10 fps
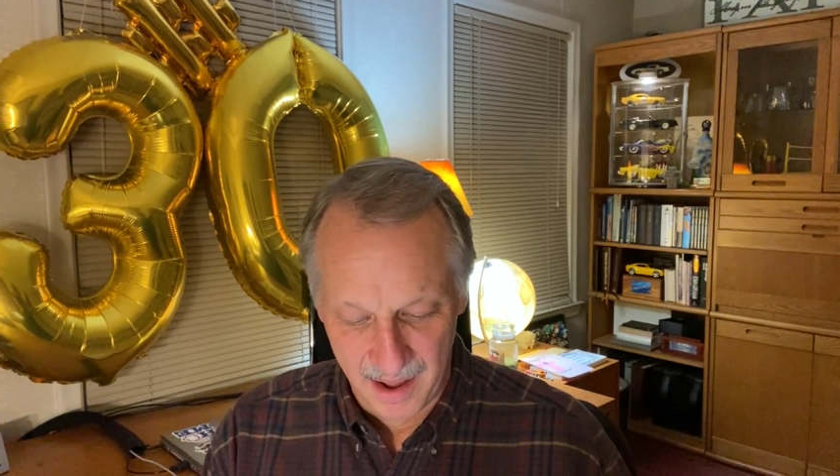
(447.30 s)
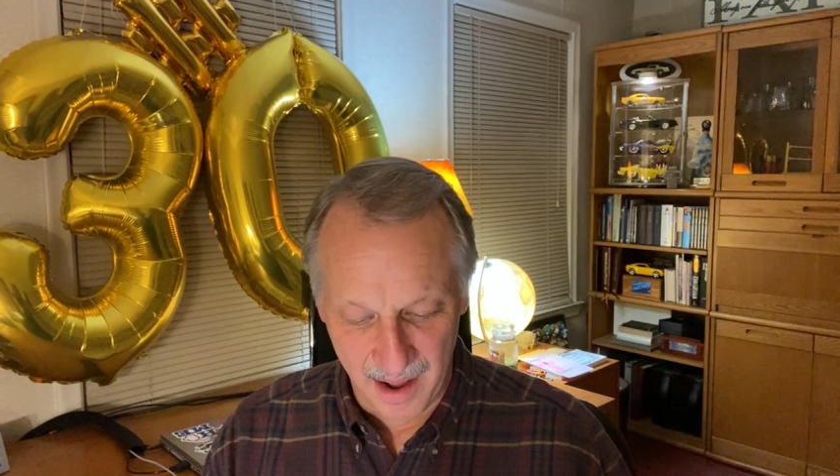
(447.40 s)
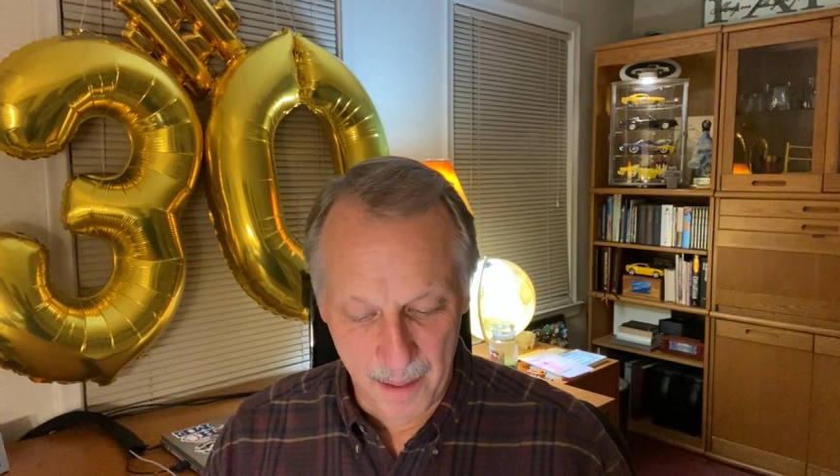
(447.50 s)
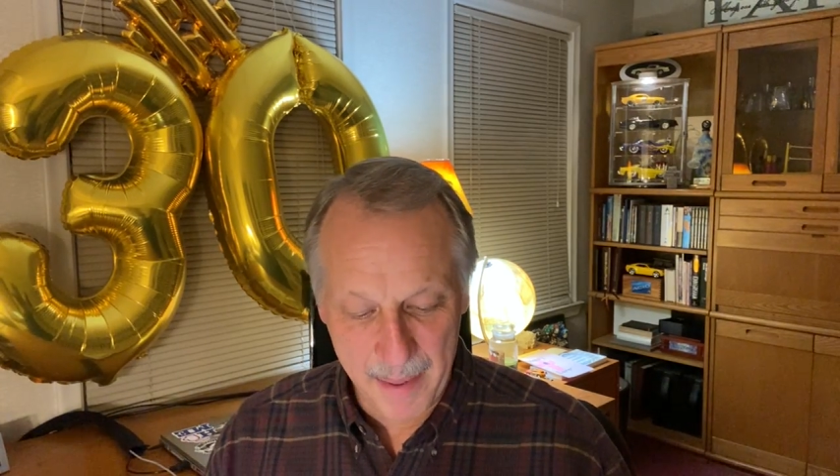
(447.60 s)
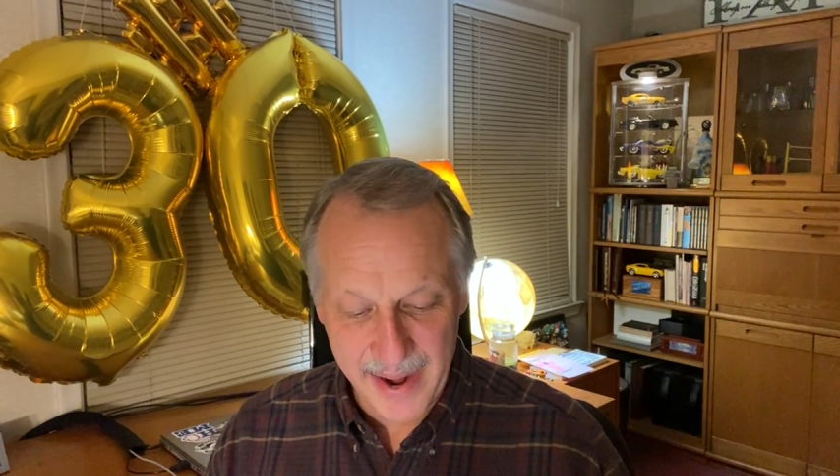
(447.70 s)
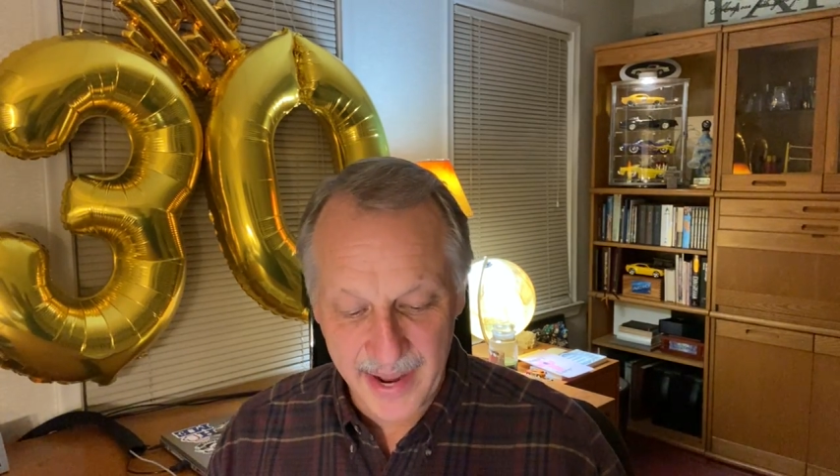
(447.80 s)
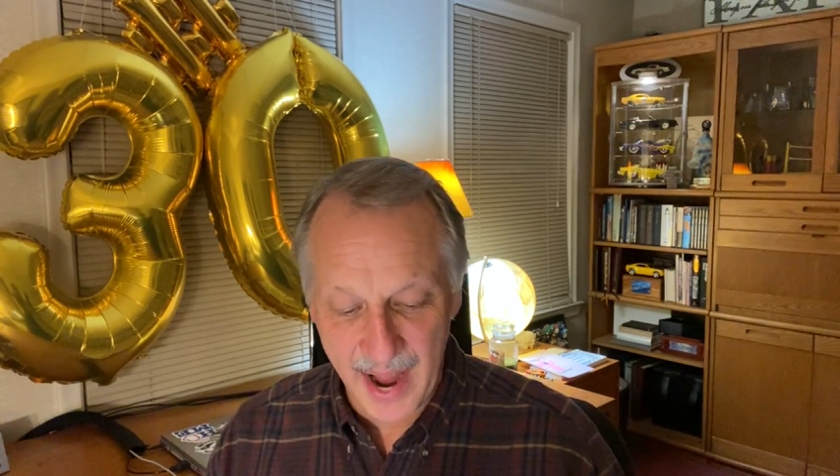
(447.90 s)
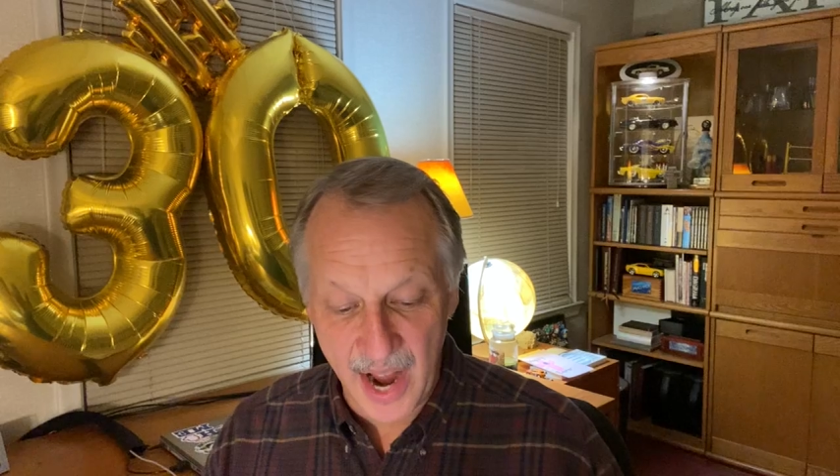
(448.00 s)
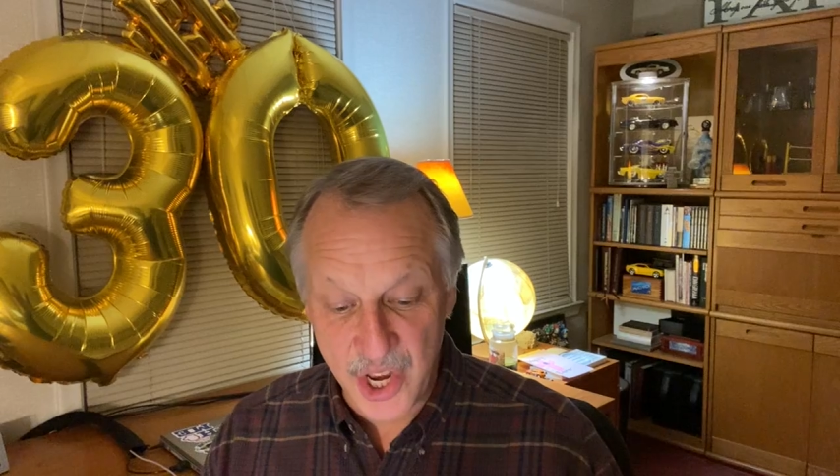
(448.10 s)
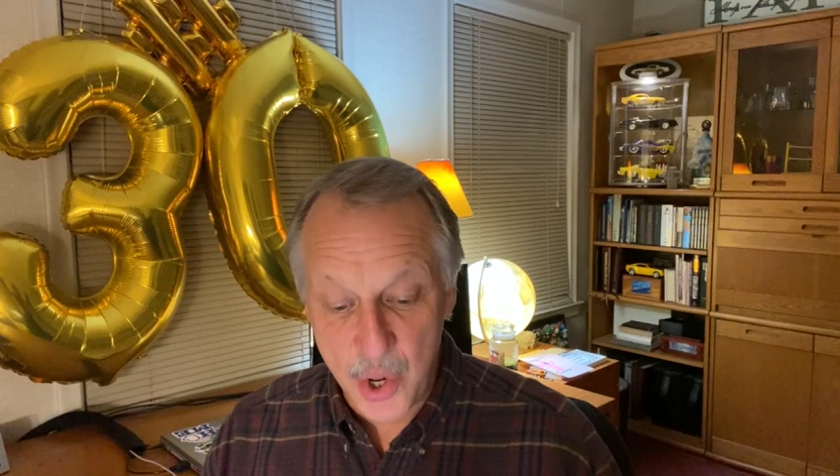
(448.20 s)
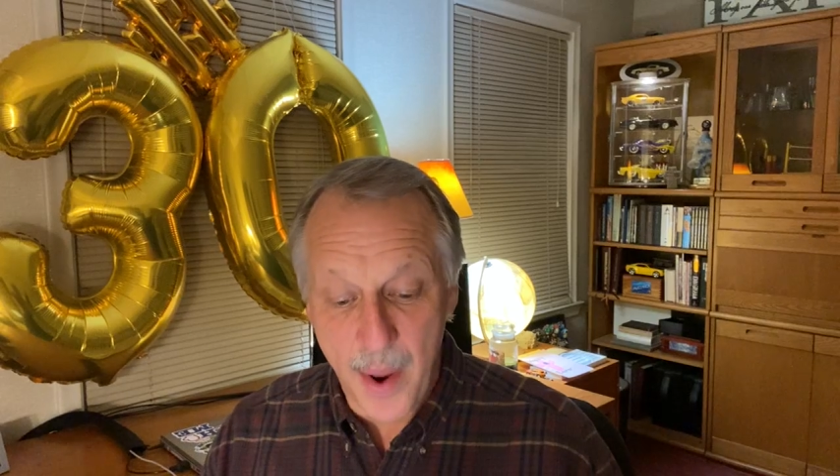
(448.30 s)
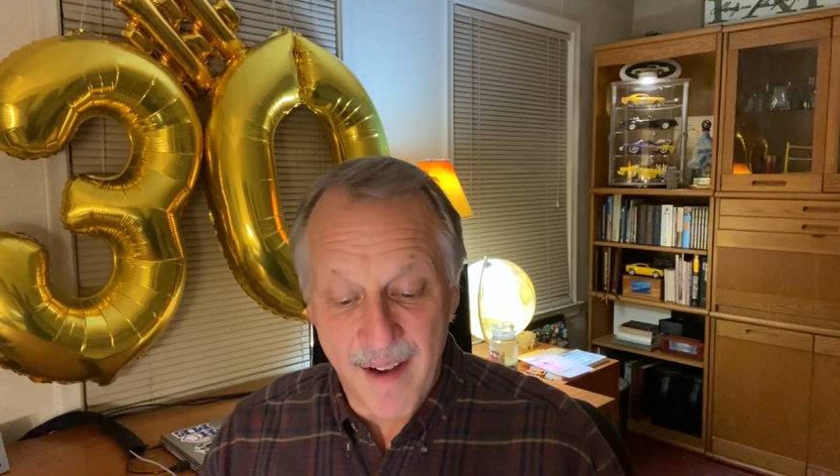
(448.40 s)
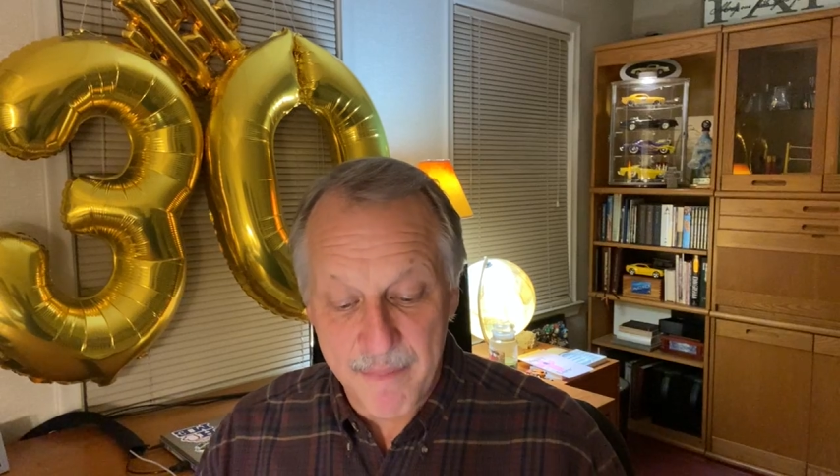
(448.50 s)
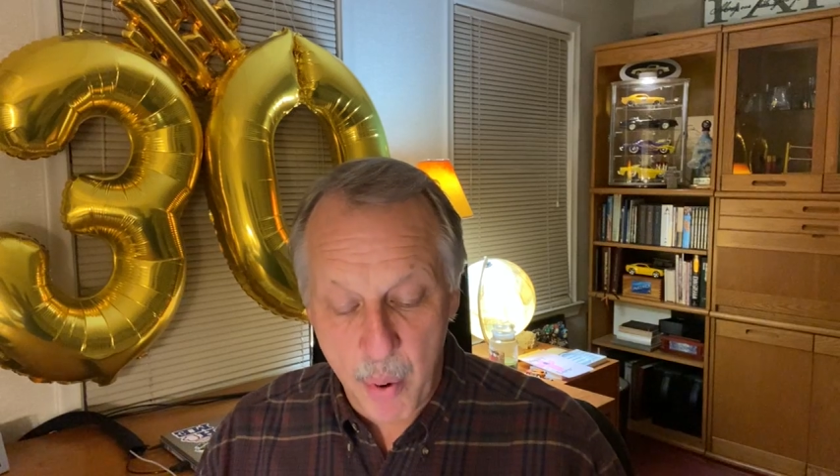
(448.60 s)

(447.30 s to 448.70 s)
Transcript: Almighty God, you have